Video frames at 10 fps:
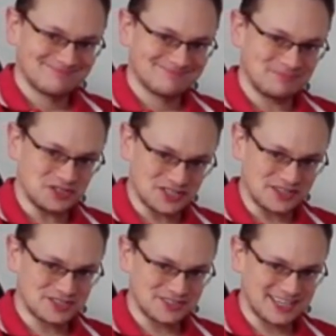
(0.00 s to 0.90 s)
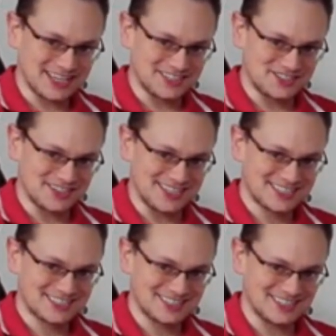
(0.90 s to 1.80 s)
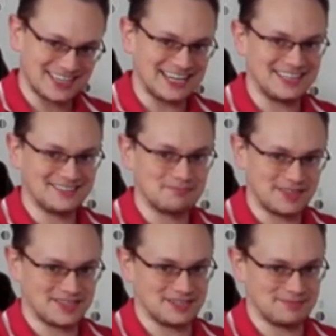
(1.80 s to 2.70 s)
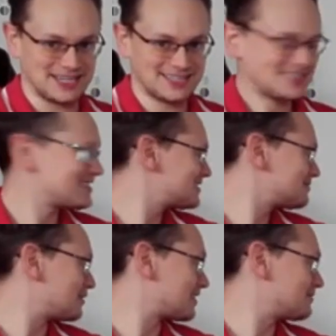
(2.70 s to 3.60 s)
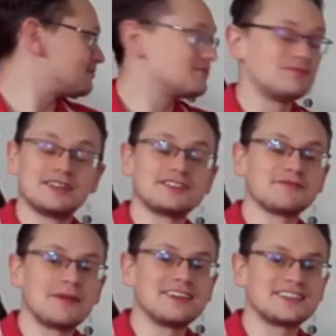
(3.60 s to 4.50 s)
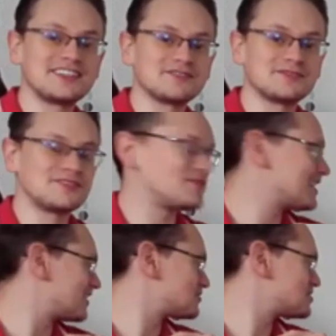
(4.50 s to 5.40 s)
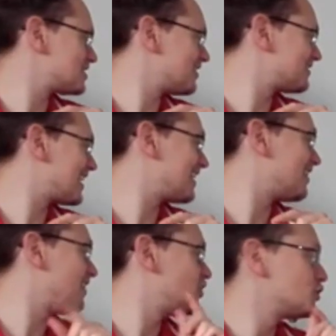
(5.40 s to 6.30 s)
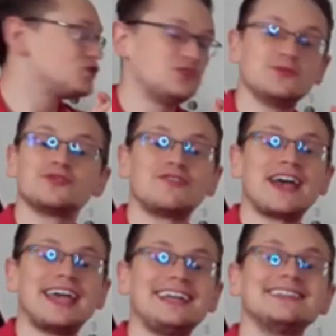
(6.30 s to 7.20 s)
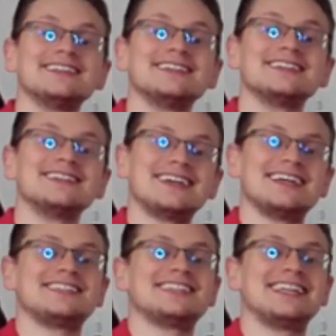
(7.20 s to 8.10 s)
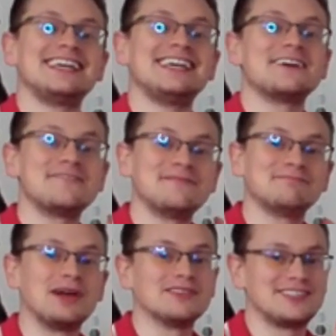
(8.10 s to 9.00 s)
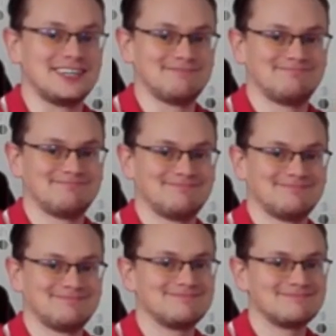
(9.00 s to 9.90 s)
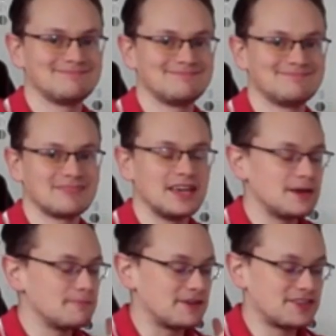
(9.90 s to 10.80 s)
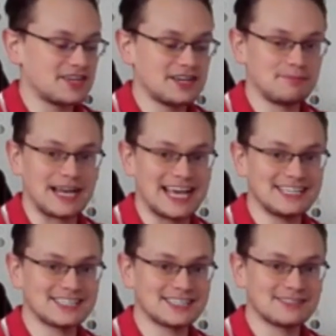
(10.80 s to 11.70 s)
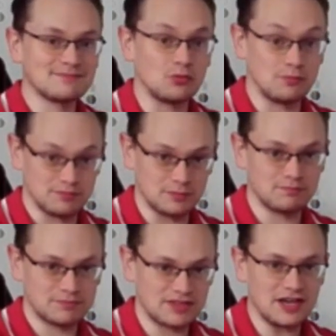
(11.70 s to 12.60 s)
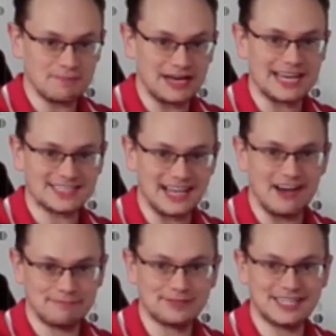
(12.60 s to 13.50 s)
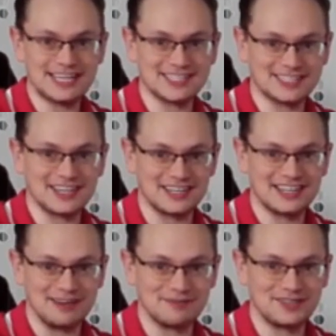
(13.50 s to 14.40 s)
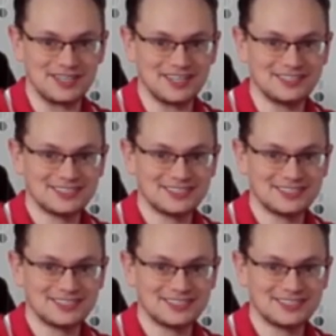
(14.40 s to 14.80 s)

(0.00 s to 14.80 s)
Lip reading: Which of those 3 countries are getting my 3rd place? Well, let's remind ourselves what the 3 countries are, and they are Ukraine, Italy, and Malta. My 3rd place, or the 3rd place that I predict is going to come 3rd,